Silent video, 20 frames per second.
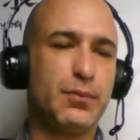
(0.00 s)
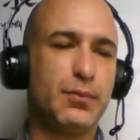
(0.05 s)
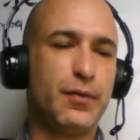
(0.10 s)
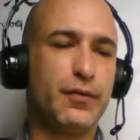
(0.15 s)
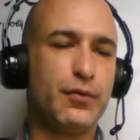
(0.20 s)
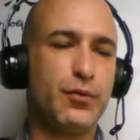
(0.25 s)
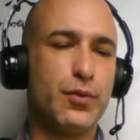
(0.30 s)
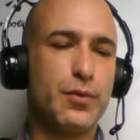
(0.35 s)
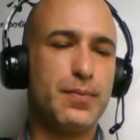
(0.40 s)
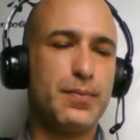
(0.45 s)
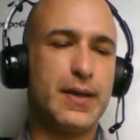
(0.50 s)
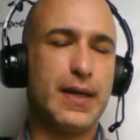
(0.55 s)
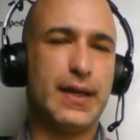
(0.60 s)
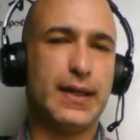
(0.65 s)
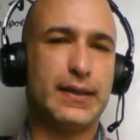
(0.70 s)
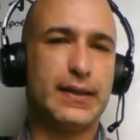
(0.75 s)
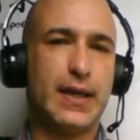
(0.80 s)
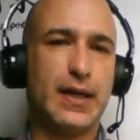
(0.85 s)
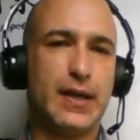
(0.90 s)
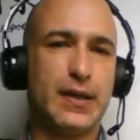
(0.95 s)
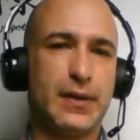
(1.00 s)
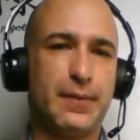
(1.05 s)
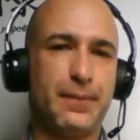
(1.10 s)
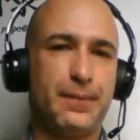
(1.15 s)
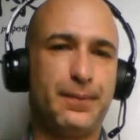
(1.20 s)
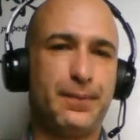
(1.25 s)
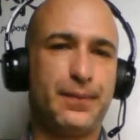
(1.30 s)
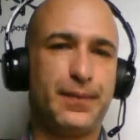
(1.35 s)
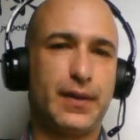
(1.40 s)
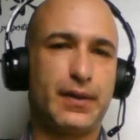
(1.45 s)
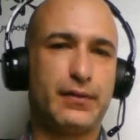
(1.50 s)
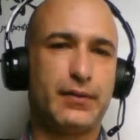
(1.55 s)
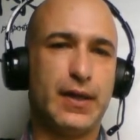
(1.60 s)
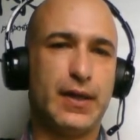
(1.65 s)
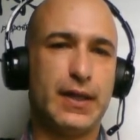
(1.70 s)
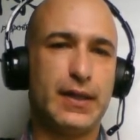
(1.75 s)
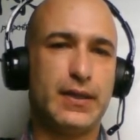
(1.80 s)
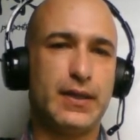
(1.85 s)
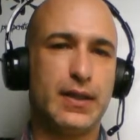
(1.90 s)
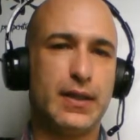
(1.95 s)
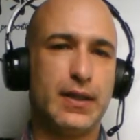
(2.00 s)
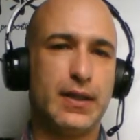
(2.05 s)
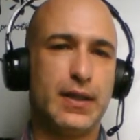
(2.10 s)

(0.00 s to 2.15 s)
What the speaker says: move would be an atari, right?